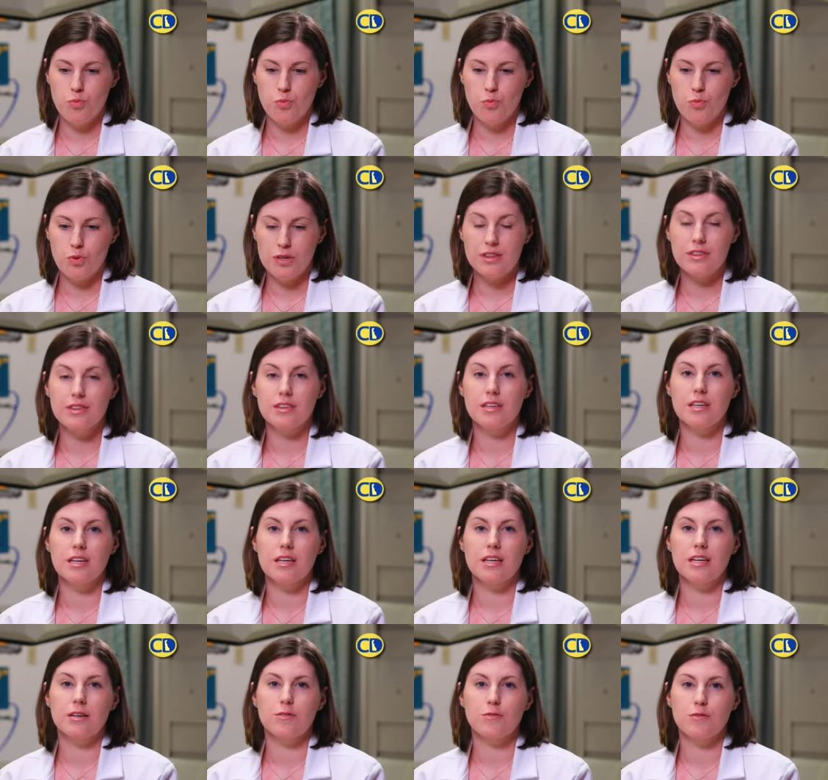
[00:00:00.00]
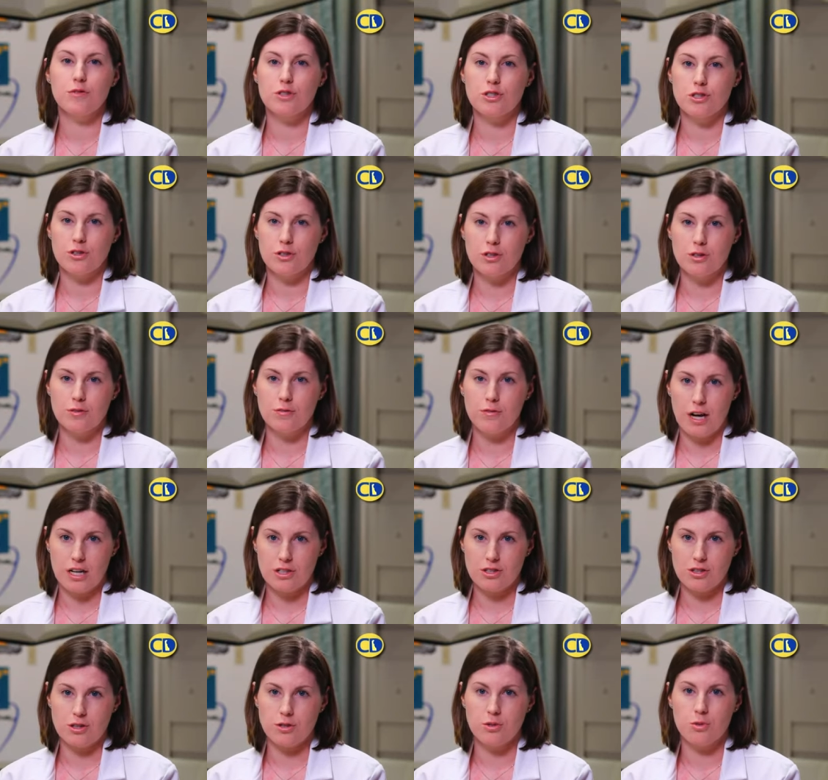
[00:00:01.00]
With the fragility
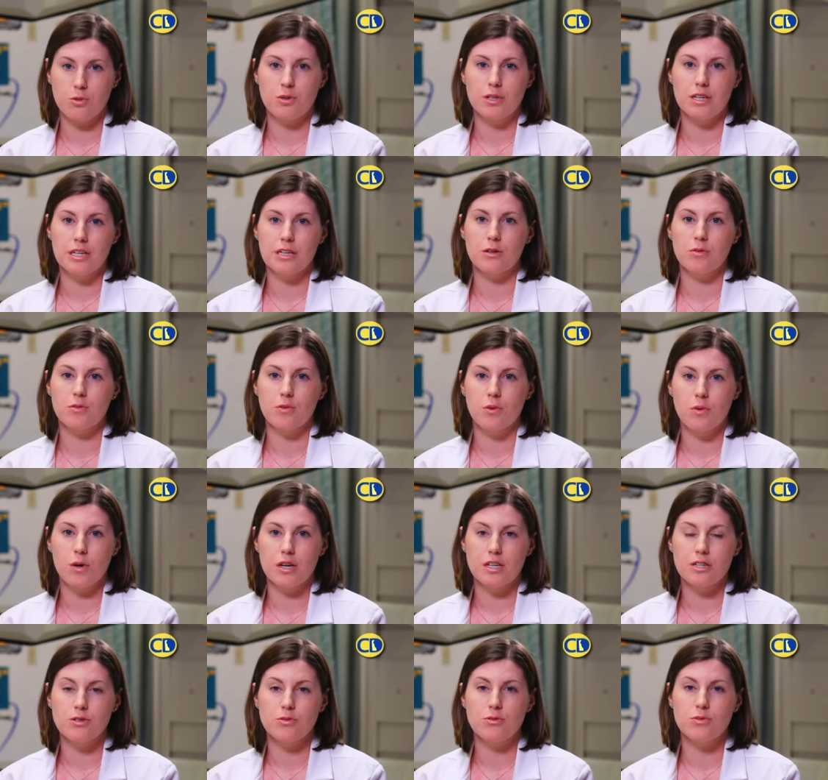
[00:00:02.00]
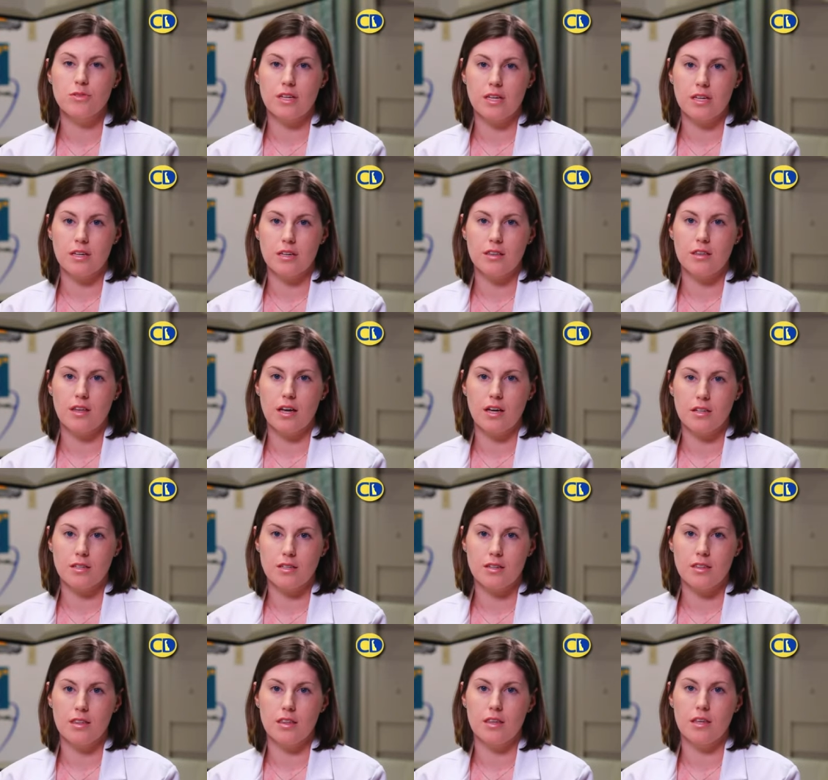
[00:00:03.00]
fracture coordinator role, I do think that
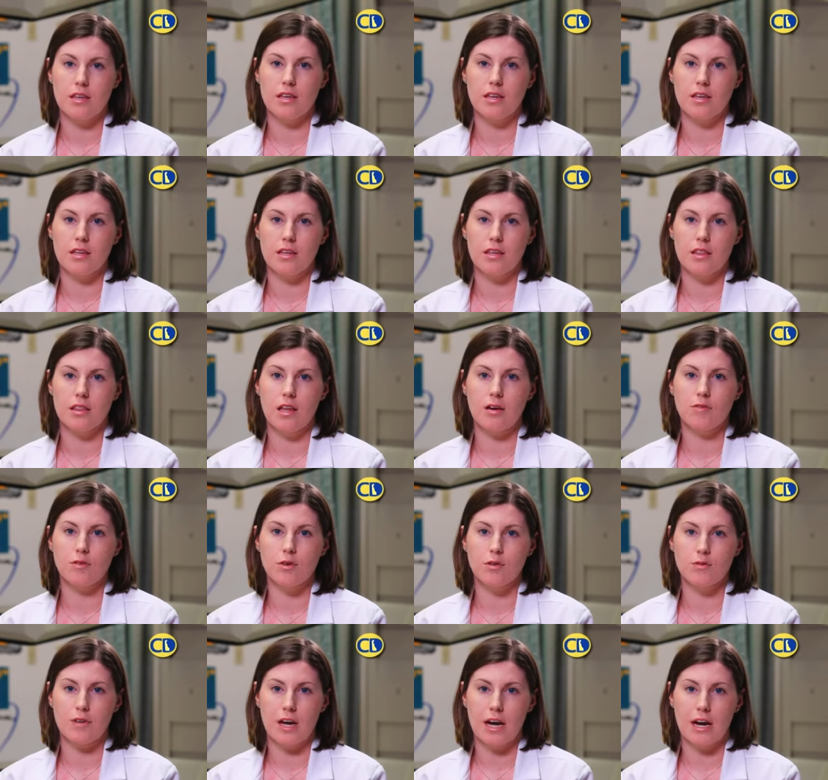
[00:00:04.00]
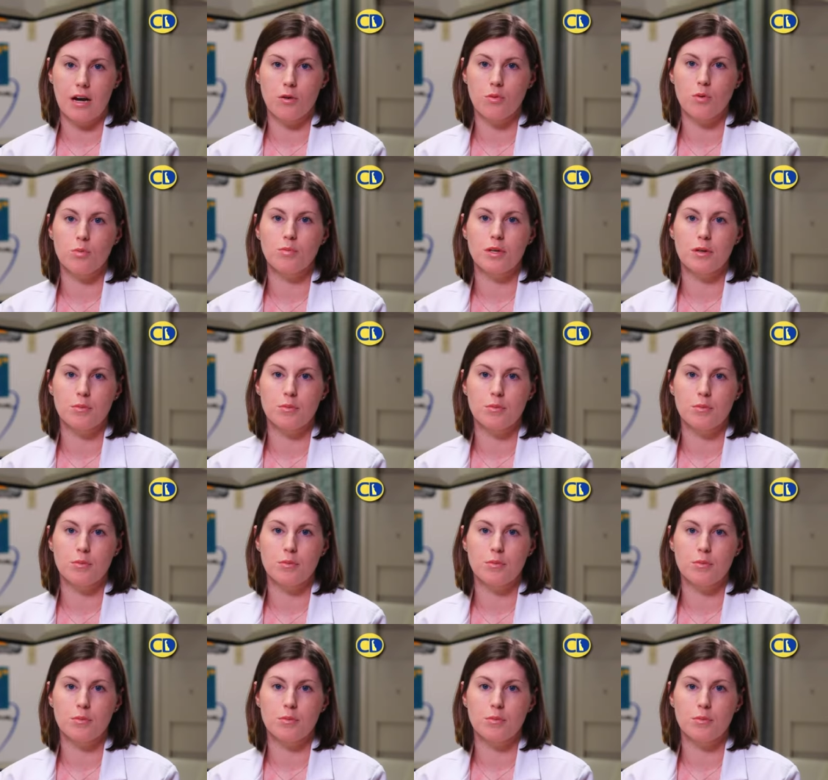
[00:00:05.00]
the level of care will be